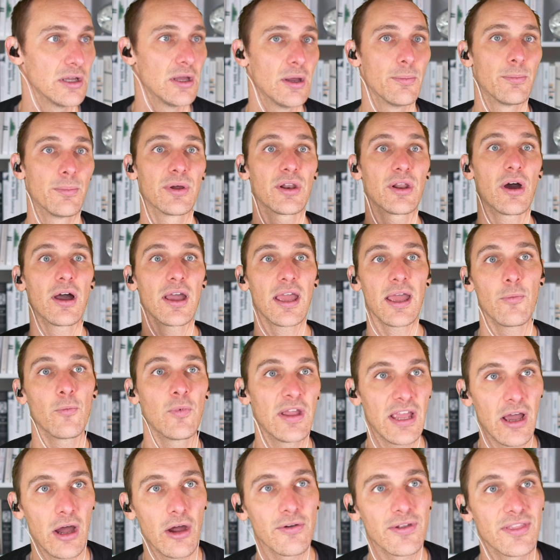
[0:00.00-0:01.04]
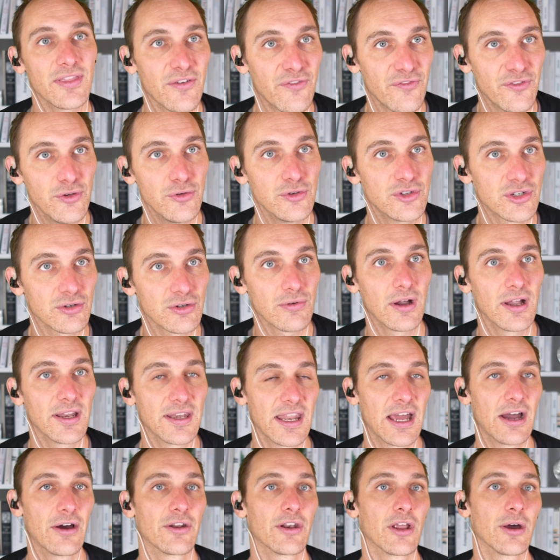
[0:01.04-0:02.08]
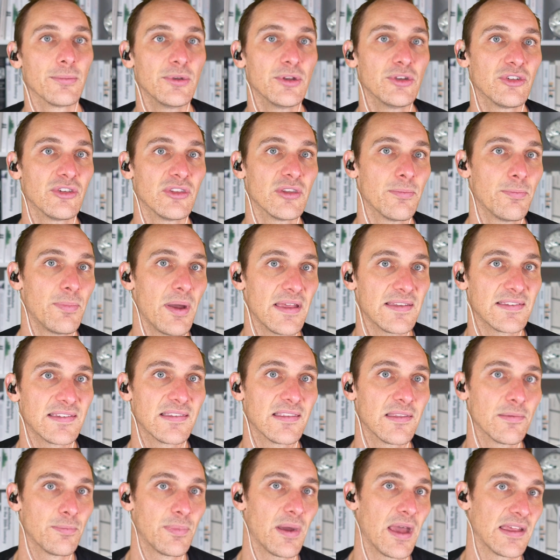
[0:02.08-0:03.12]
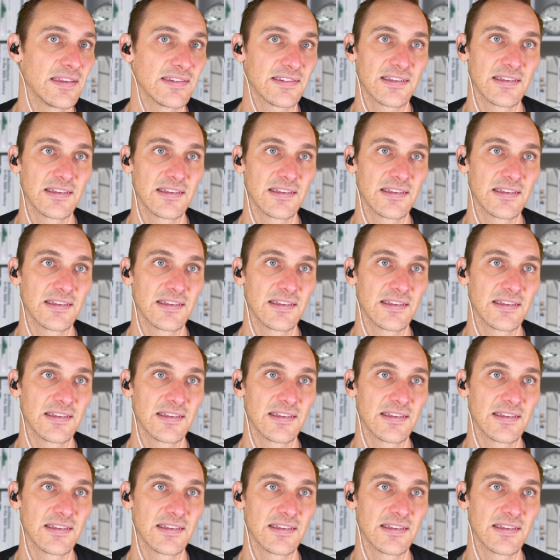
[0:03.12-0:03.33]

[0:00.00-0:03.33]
but I we are in the future right now, and I'm using the best of the best,